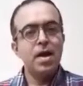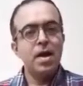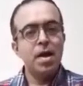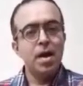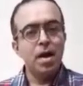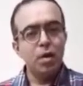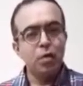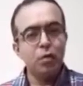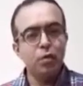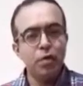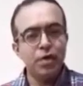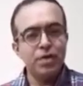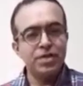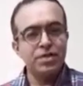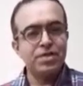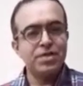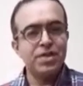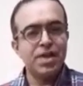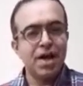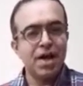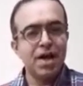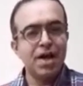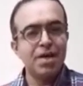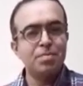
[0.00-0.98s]
Hello
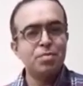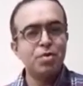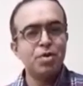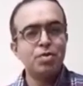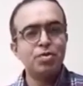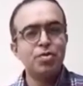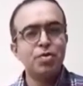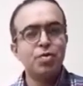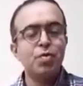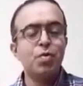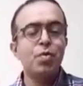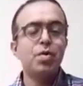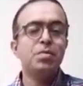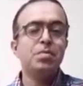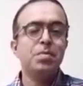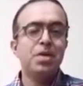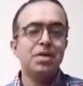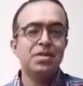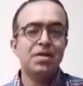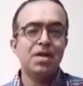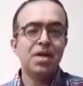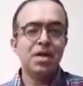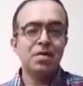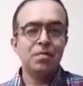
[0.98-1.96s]
friends, I'm Dr. Rohit
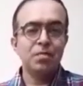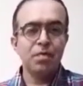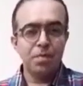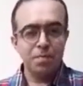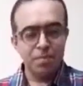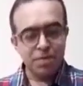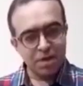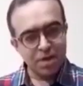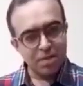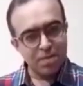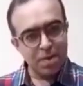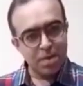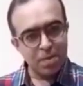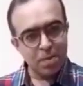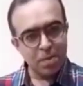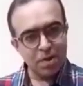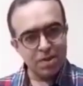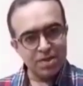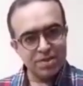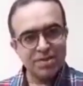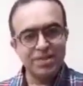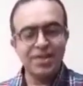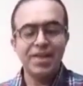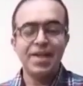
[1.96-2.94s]
Batra from Derma
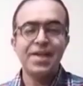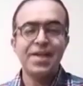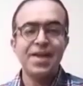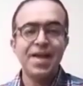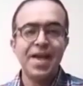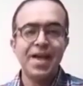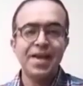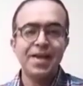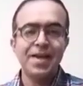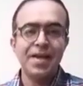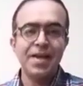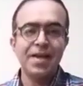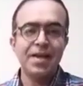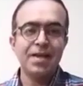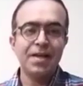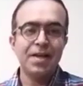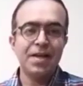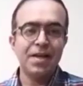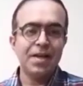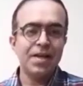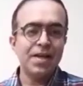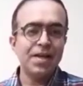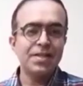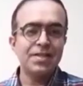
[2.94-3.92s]
World Skin and
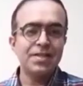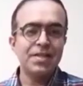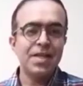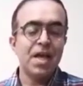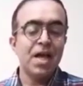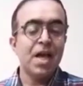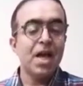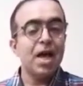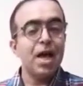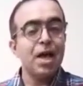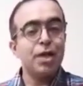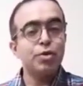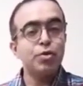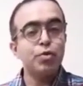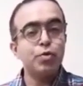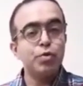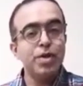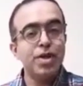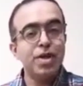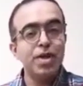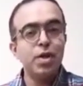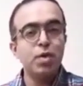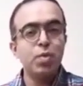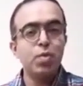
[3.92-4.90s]
Hair Clinics, and
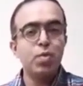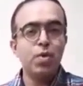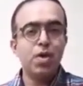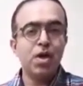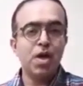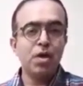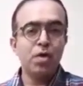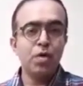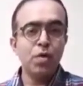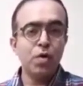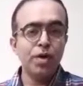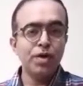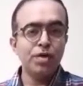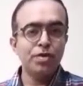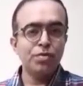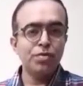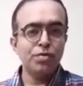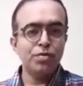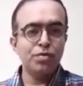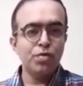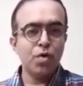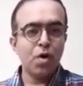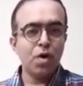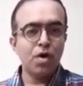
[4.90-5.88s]
today we are going
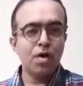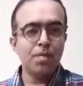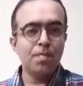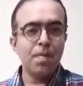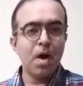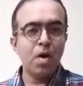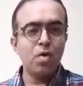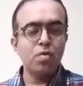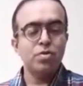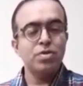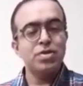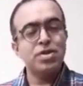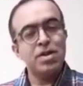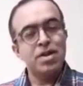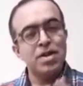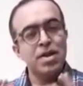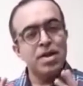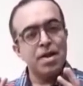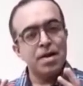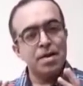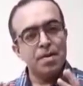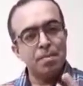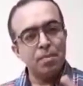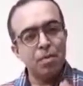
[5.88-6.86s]
to talk about
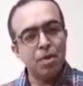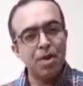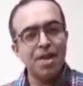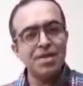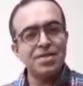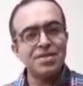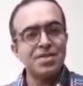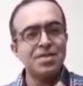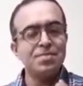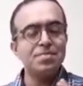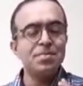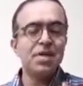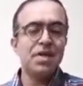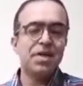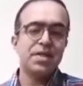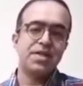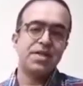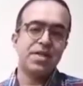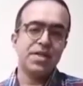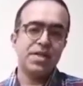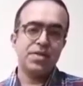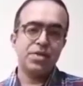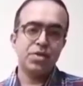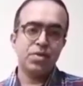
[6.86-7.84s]
Molluscum
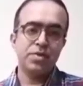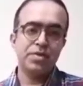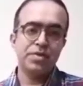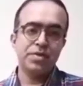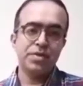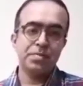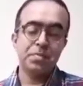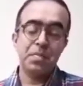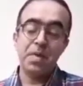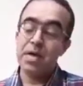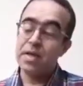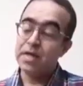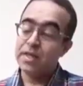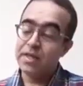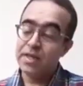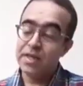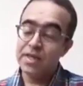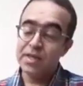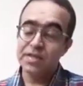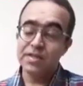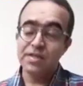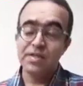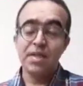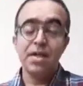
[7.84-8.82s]
Contagiosum.
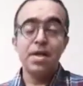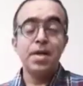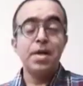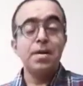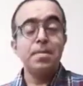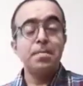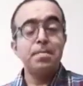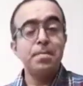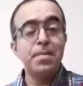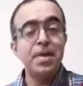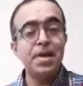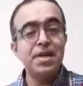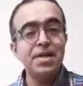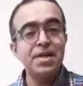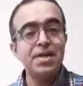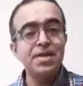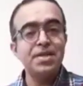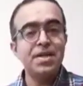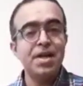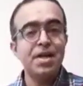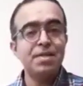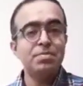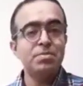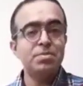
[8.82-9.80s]
Yes, many
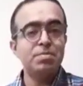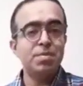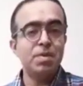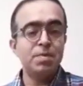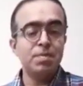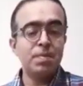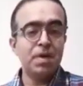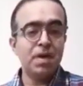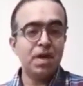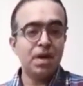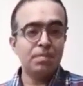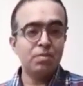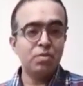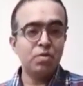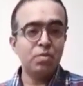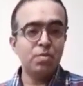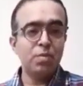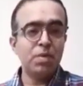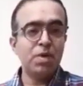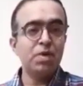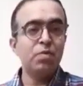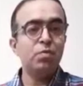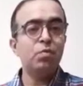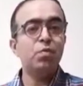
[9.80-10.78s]
a times people come to
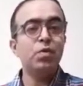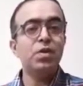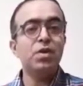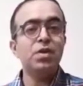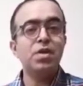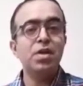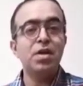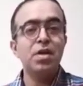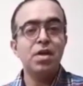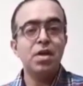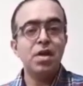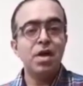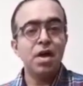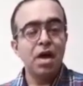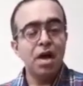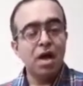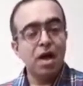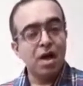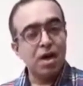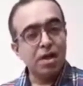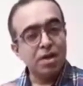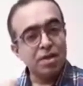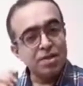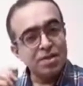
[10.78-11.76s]
me with
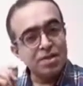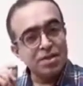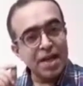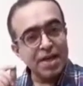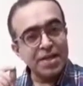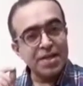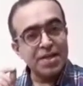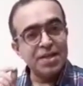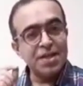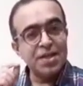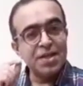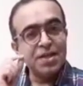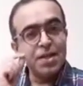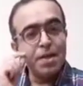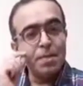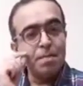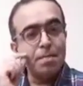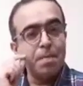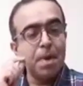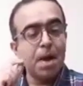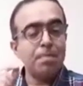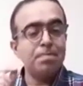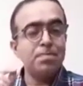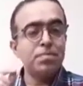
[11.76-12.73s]
tiny little
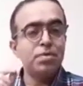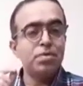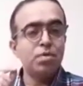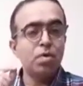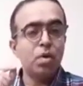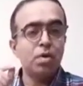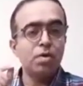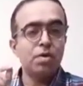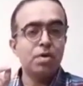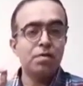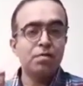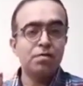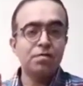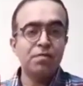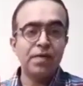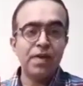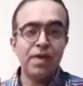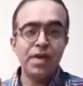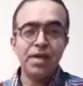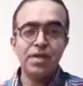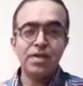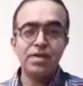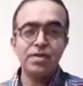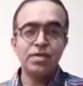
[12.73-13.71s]
bumps on their
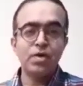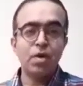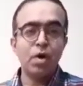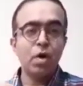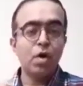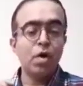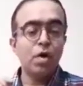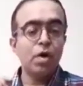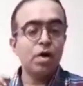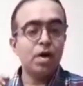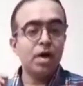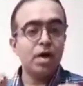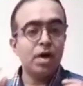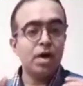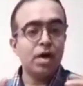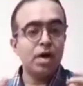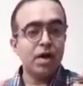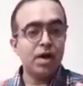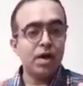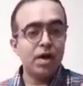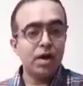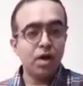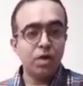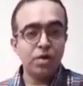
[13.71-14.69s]
face or
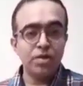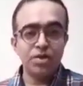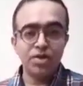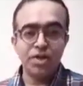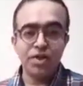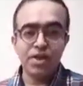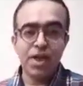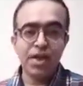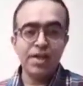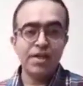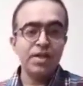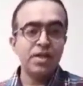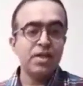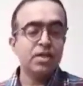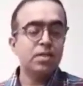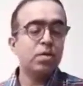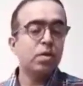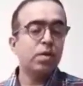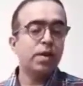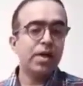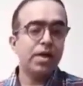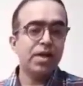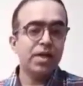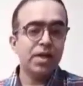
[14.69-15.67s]
on genitals
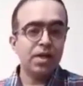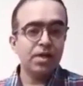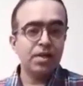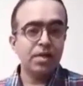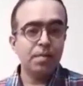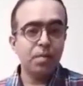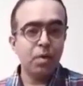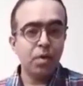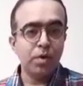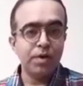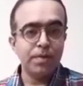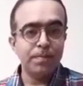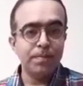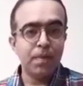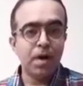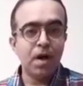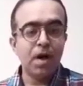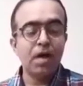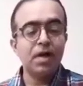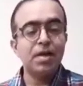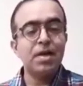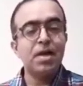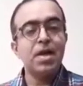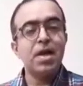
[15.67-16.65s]
or any other body
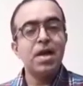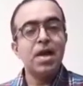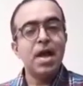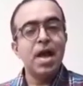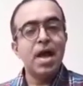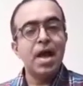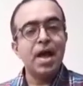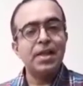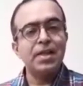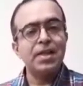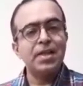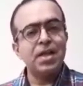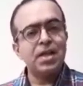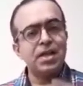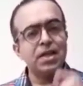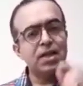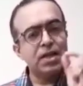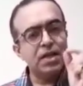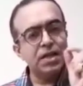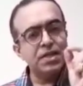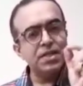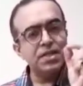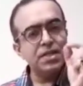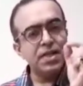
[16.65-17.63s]
part, and they
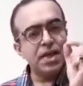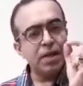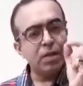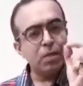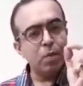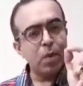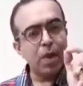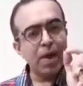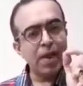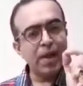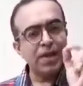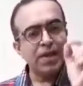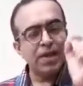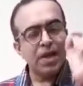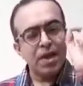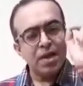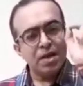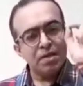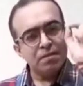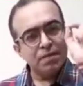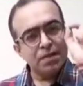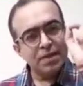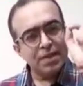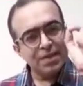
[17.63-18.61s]
are glistening white
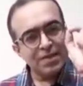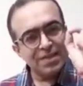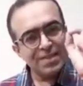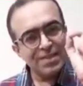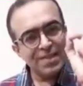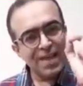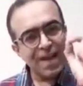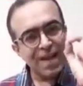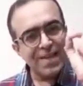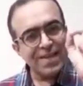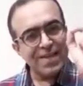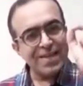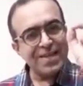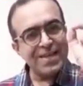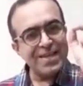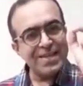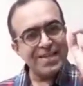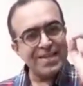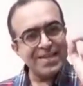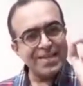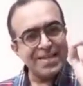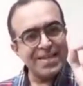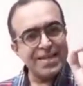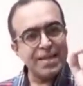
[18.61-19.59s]
with a
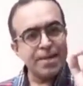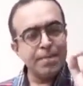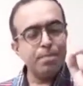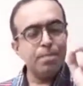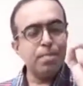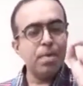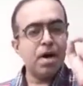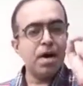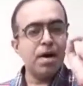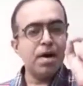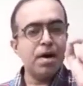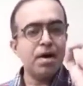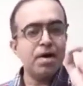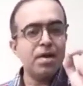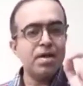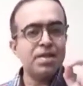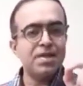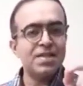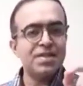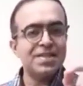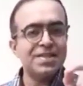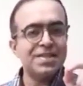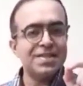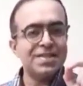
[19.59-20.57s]
tiny
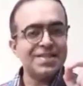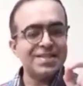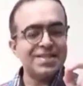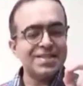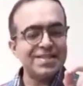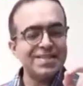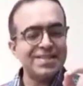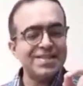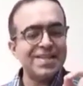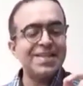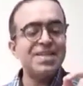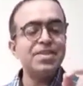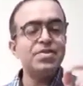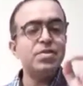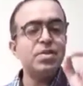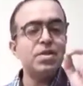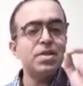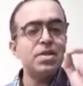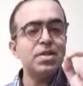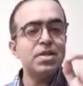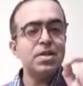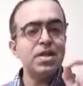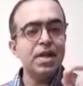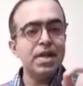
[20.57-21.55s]

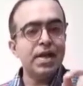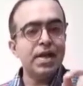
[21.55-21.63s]
central